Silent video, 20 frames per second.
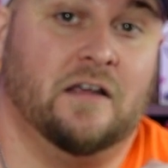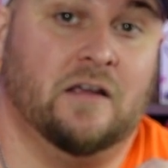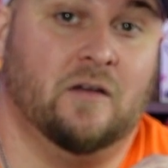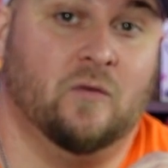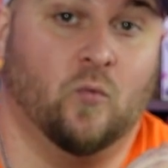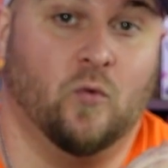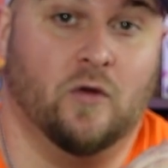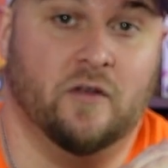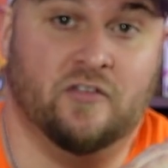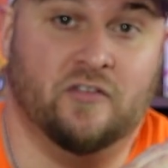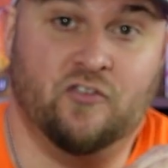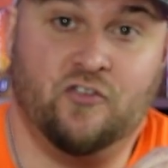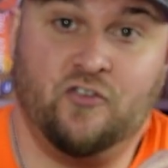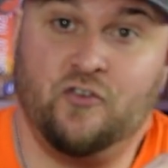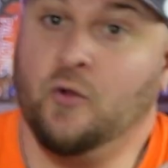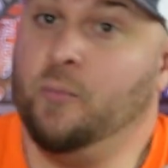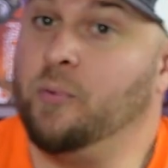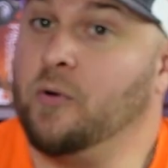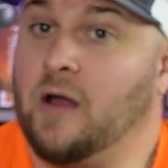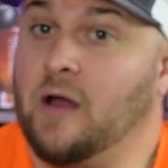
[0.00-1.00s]
it was
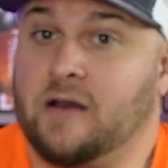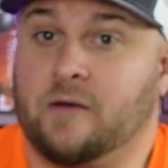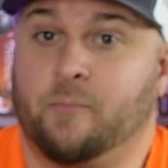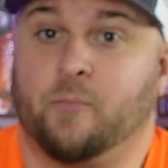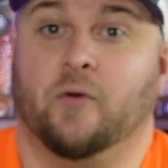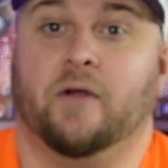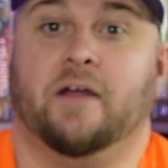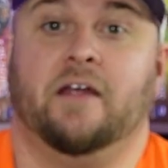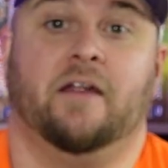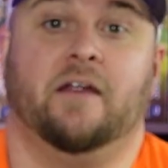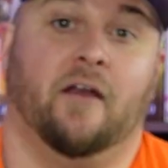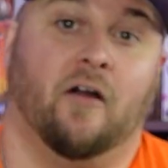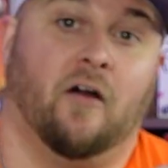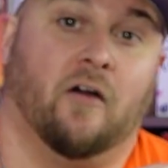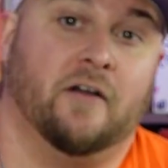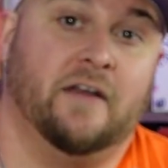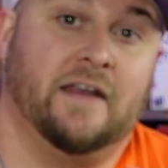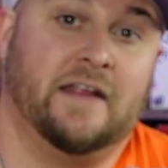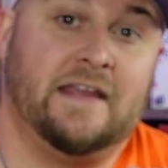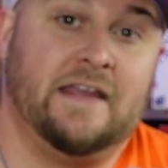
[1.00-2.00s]
super out of print and
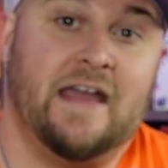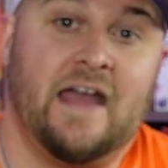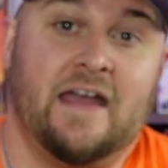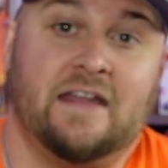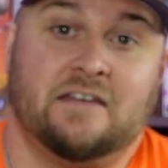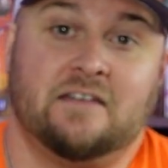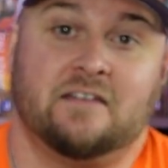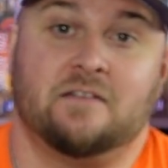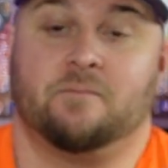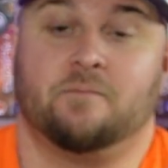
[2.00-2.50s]
hard to get.